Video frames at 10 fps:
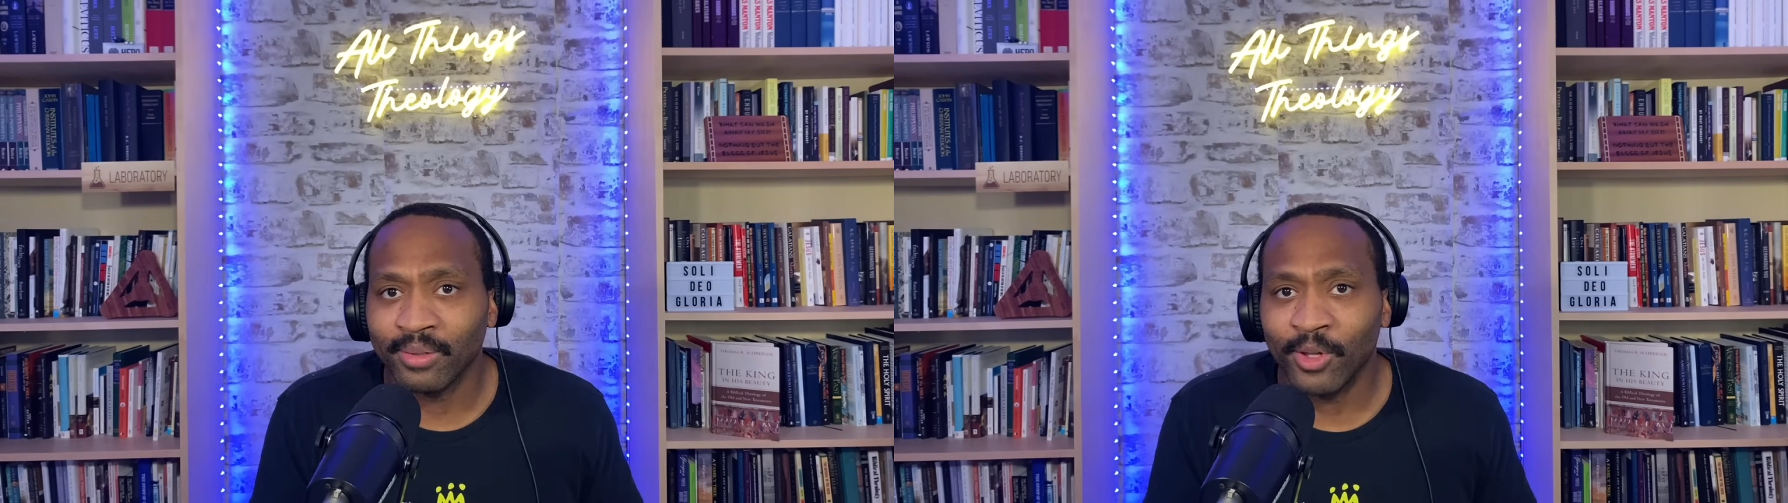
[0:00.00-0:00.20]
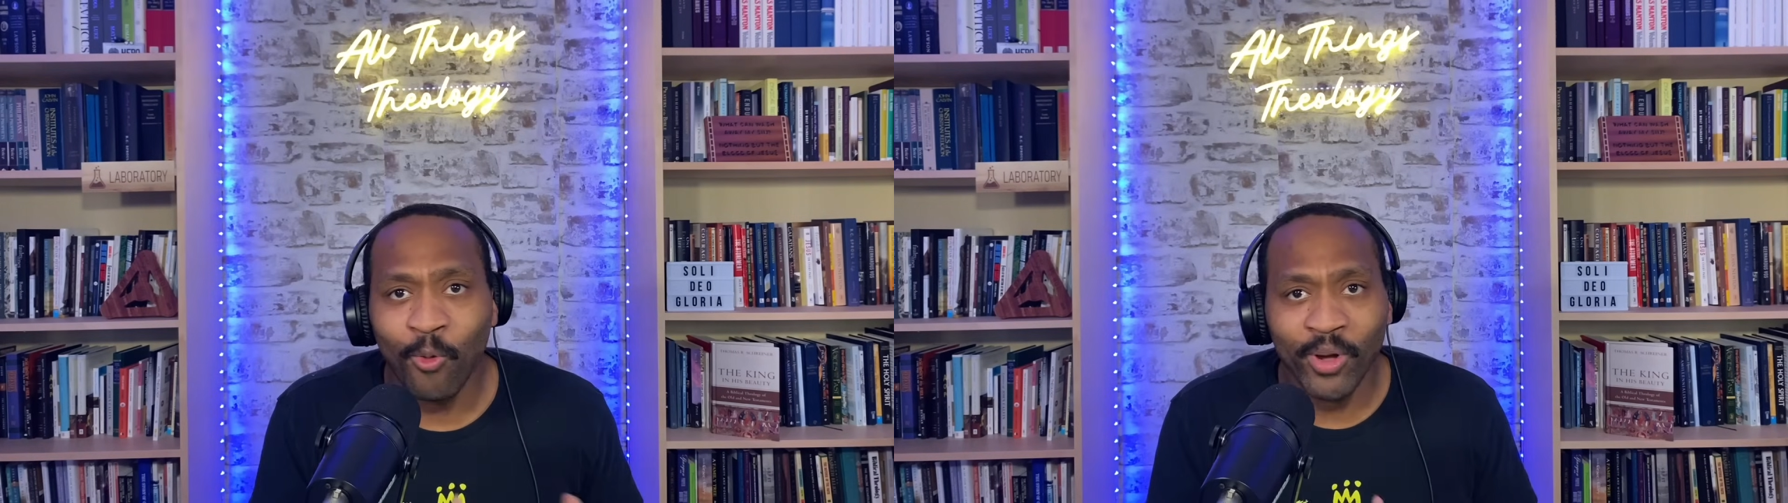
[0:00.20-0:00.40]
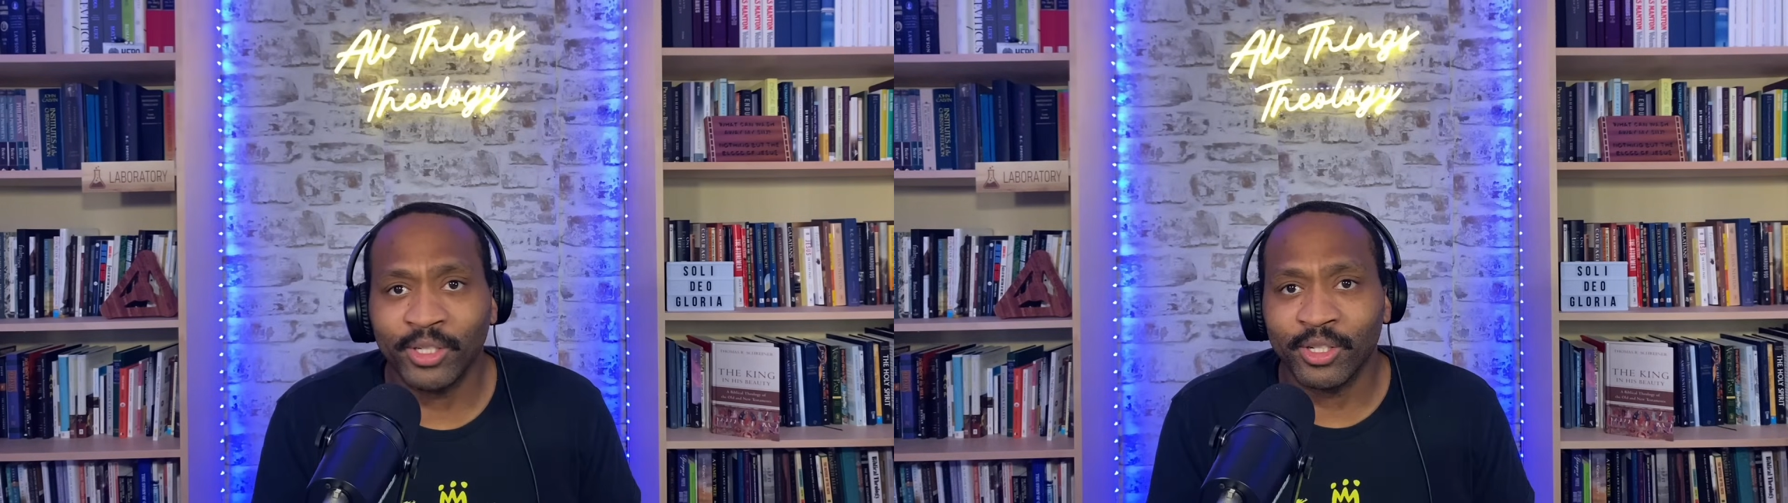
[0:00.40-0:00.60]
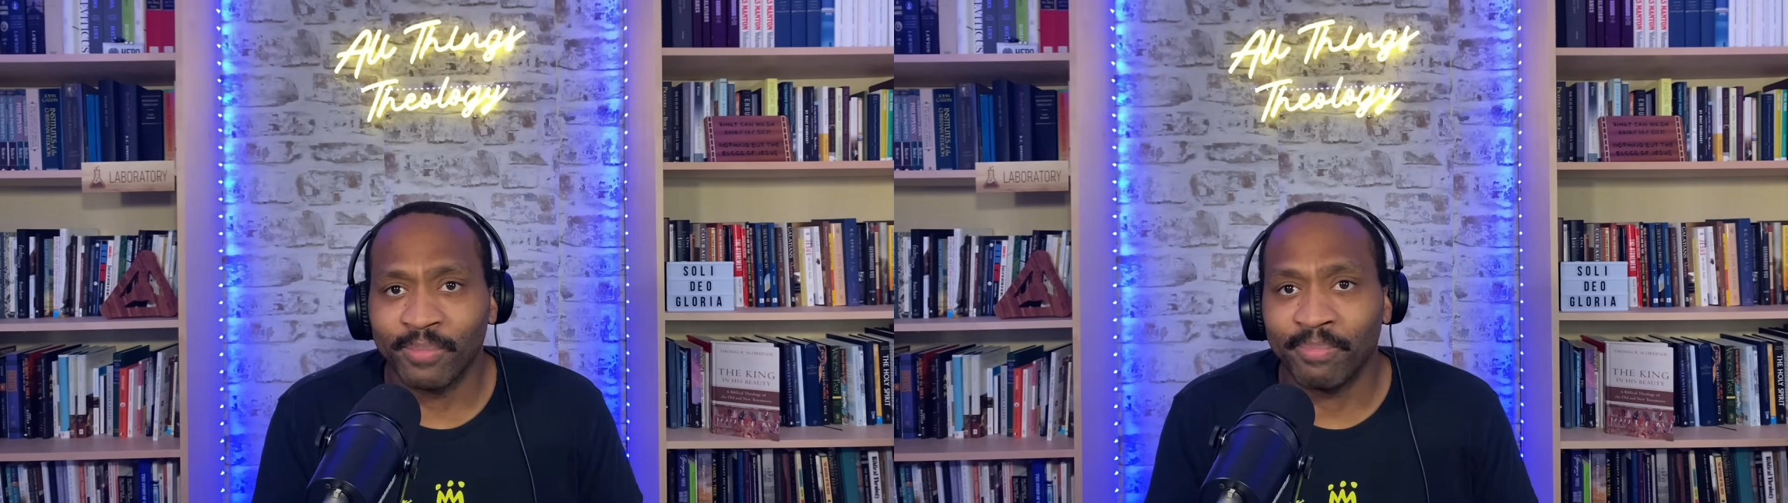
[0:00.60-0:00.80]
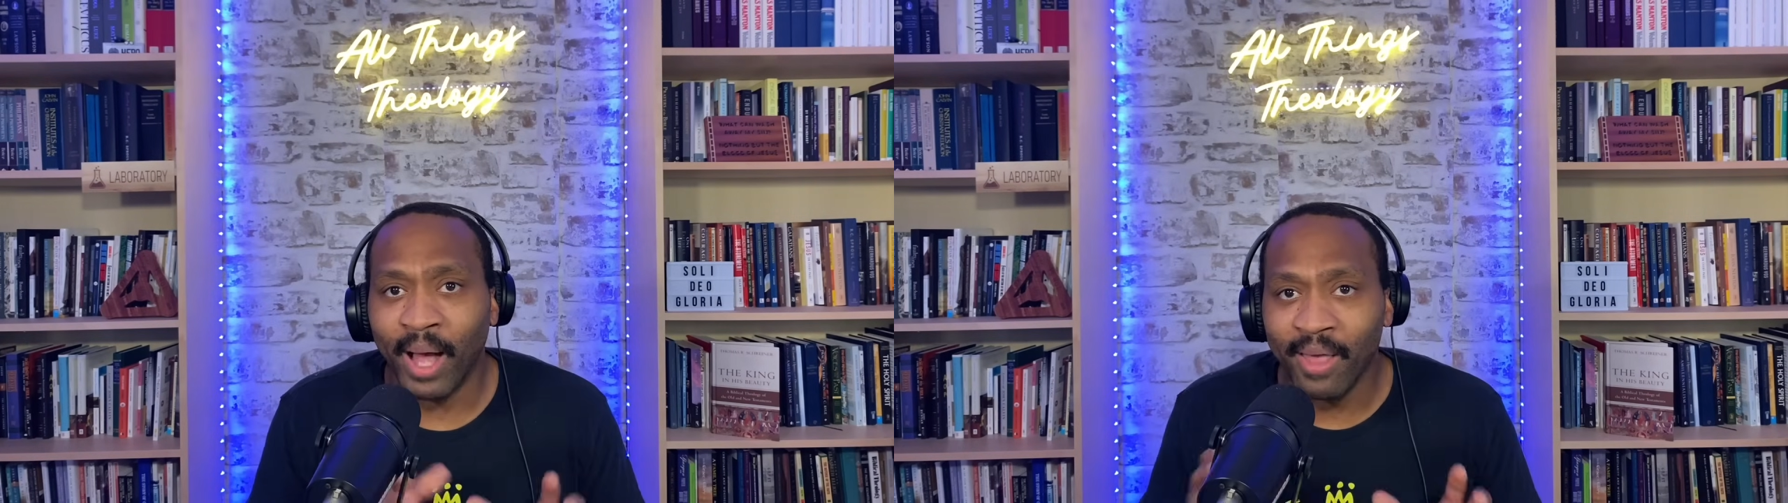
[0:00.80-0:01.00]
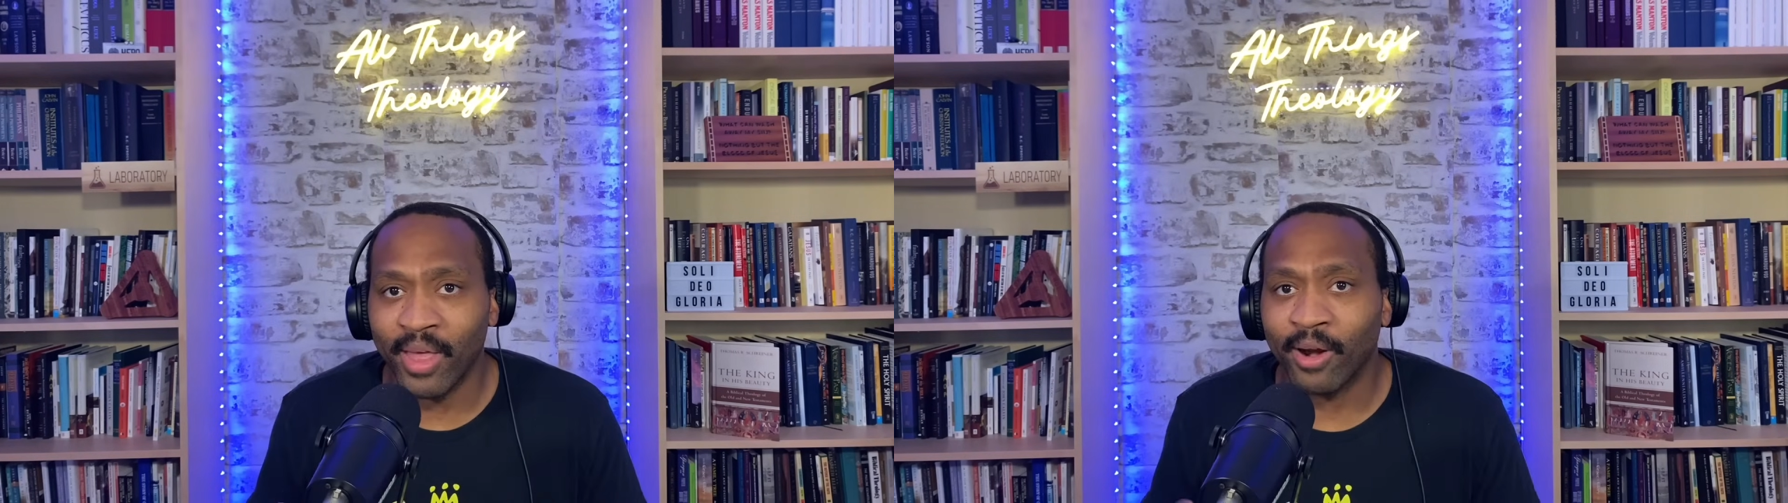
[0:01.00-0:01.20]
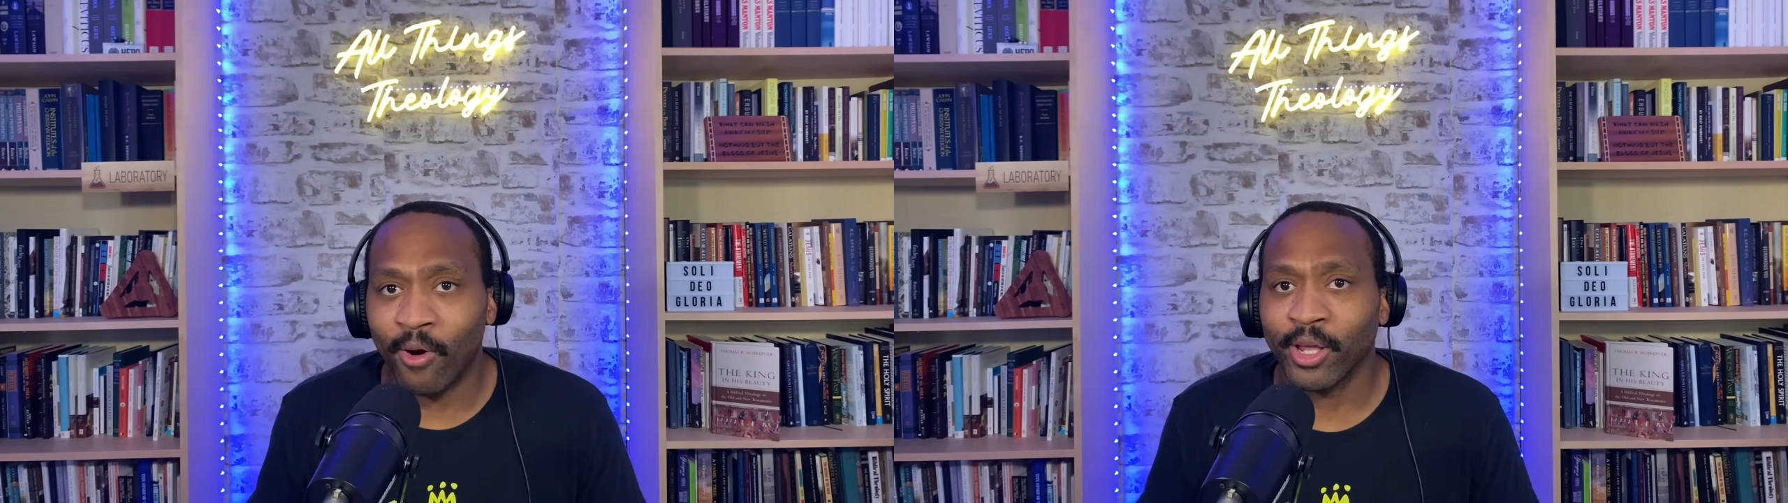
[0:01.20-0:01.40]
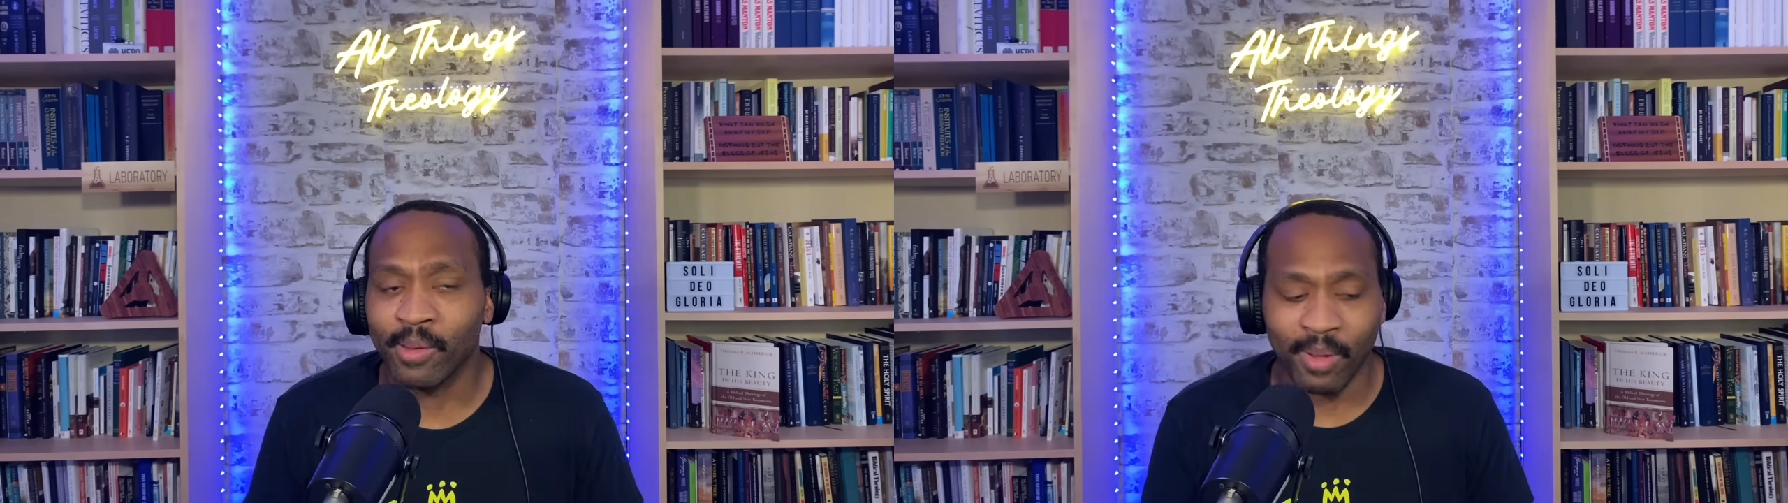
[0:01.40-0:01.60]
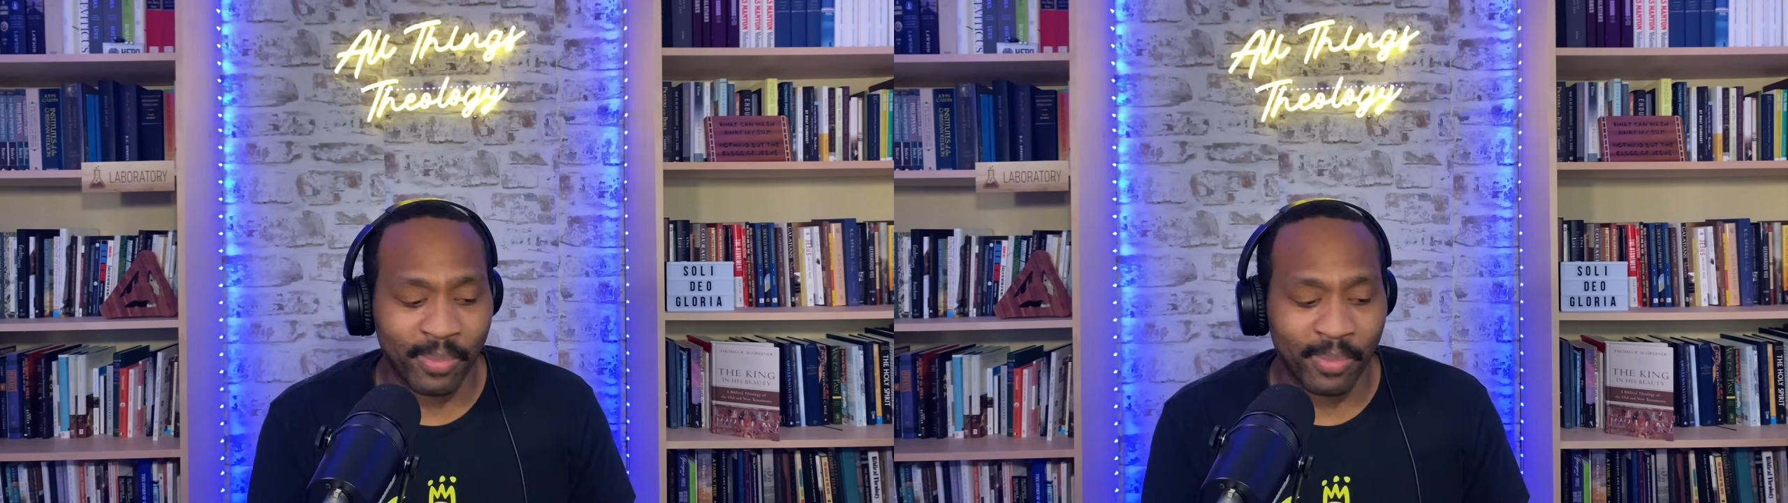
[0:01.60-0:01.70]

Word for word: No one should buy that argument.